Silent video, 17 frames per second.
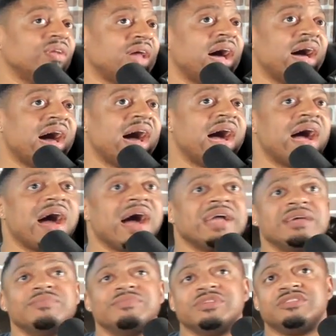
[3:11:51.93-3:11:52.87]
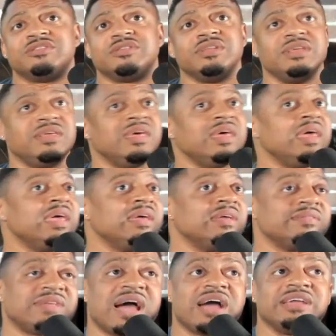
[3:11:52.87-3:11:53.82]
I give him this.
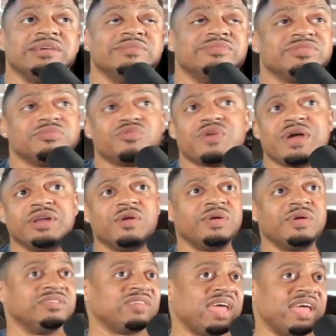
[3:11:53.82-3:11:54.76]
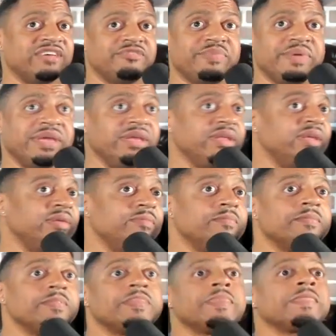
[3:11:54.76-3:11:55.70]
Gotta give him some credit on his hand speed.
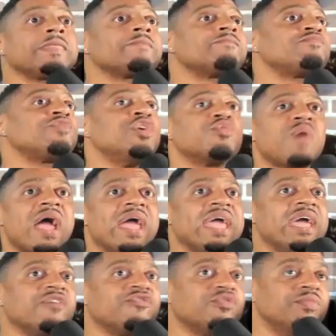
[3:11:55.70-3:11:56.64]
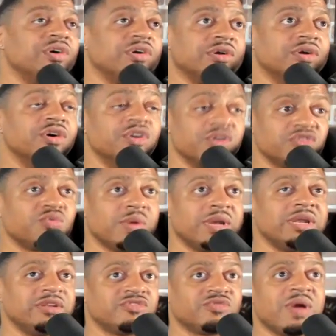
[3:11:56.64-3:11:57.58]
Good right hand from Hooker. Hooker's
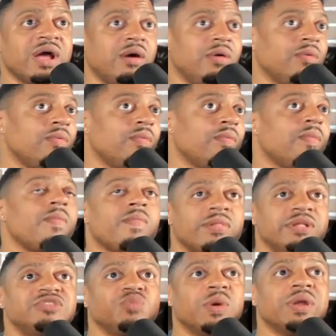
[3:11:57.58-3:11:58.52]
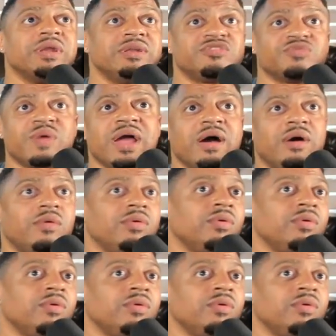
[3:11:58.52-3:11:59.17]
winning this round.